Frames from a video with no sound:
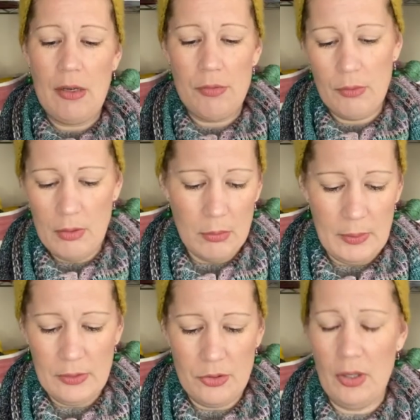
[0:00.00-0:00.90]
I thought, oh,
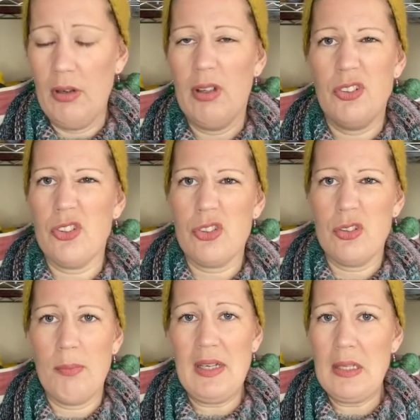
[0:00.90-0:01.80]
well, you know, I'll just
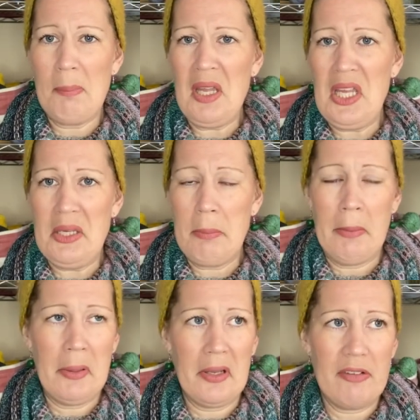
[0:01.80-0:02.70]
make it big.
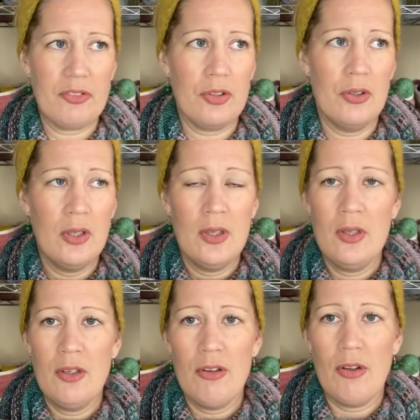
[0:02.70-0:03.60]
Maybe I'll have to, you
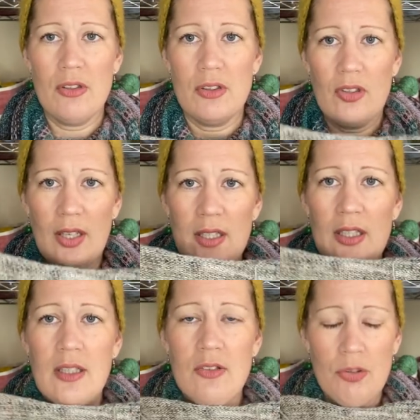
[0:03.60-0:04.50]
know, tuck it
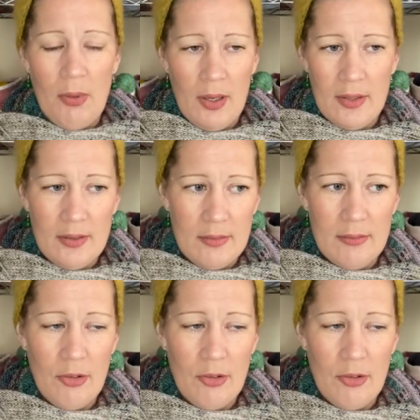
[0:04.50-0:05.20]
into my, you